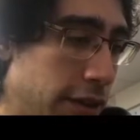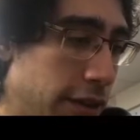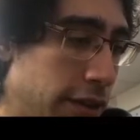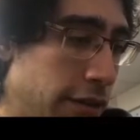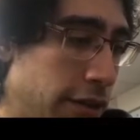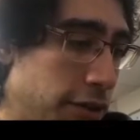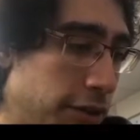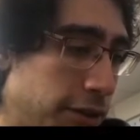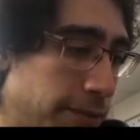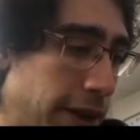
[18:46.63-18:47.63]
the Idris
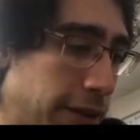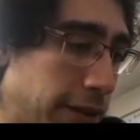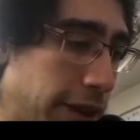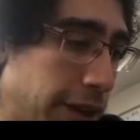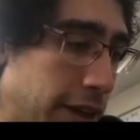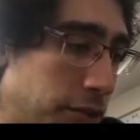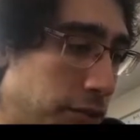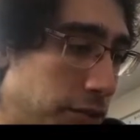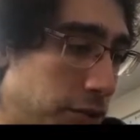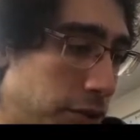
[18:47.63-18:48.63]
compiler, I can do
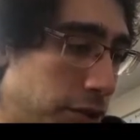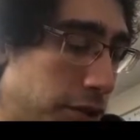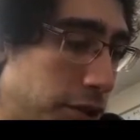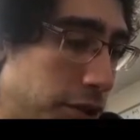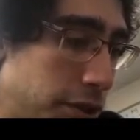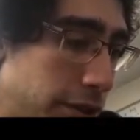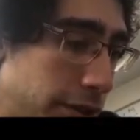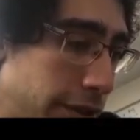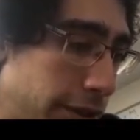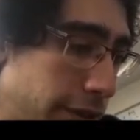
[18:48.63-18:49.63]
search.
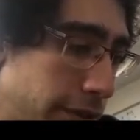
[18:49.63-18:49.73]
Let me